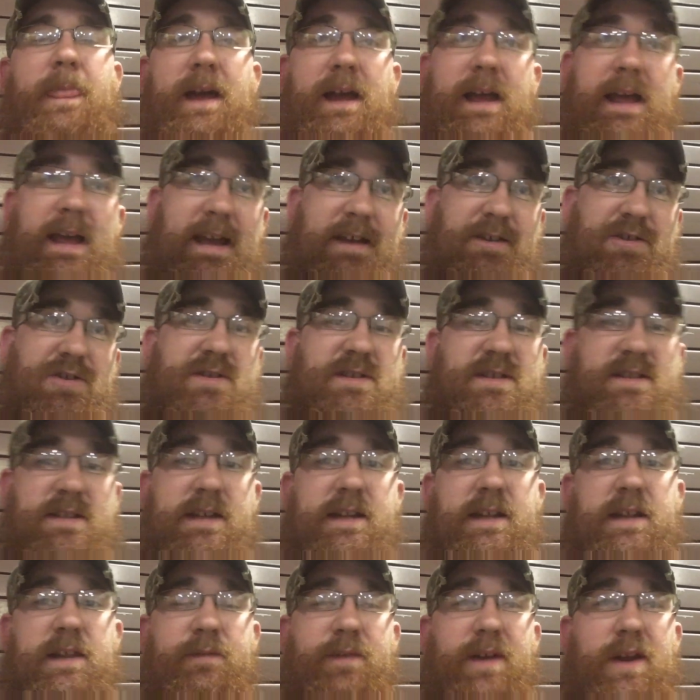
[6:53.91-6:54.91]
As you've
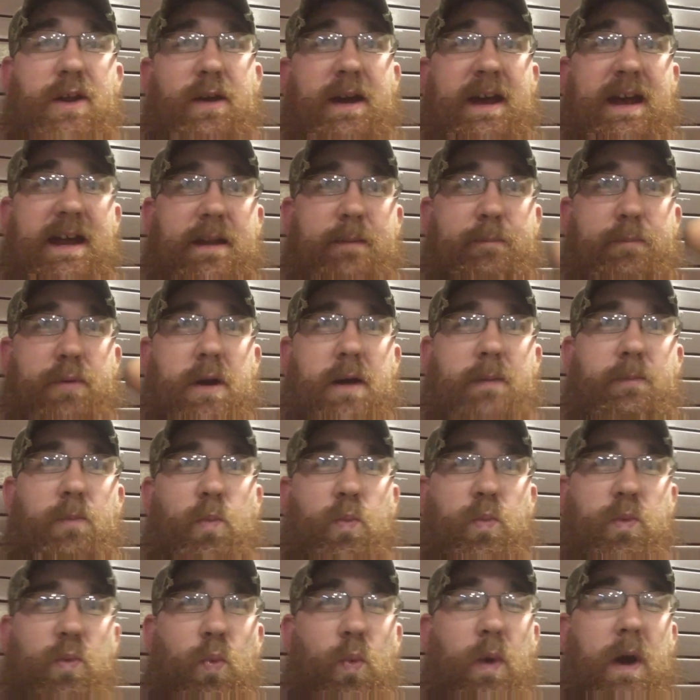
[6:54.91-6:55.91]
seen in the video, I had a problem
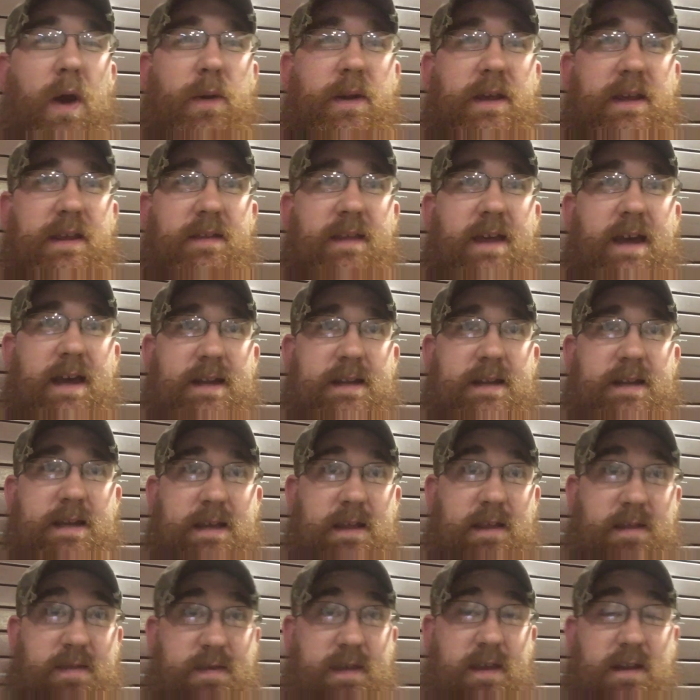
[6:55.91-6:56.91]
welding that
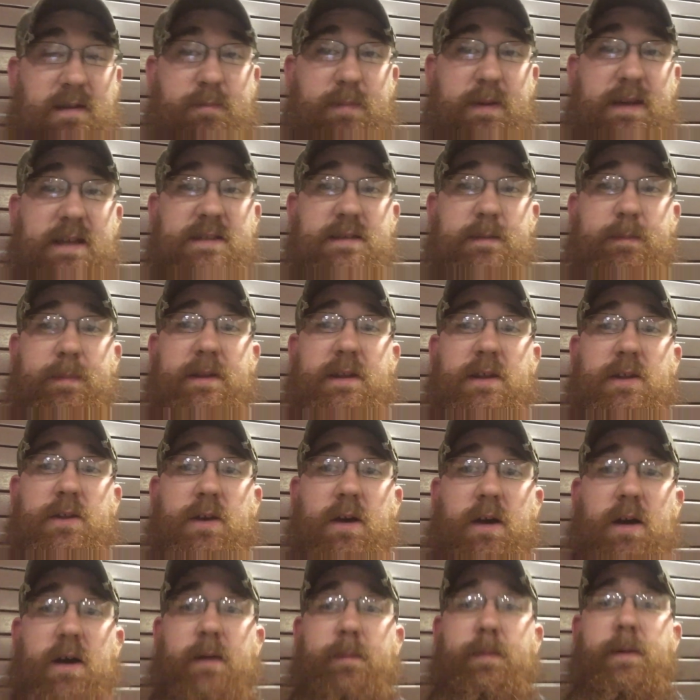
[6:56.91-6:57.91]
thin piece up at the
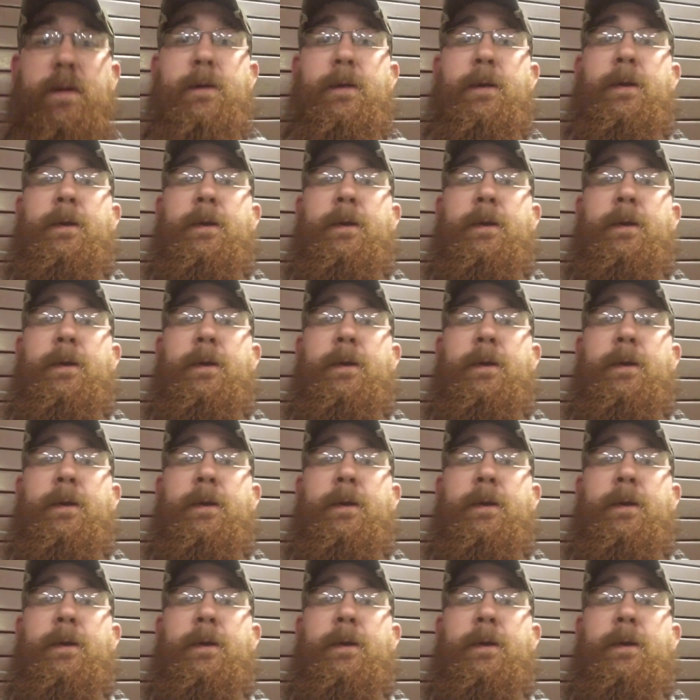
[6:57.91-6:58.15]
top.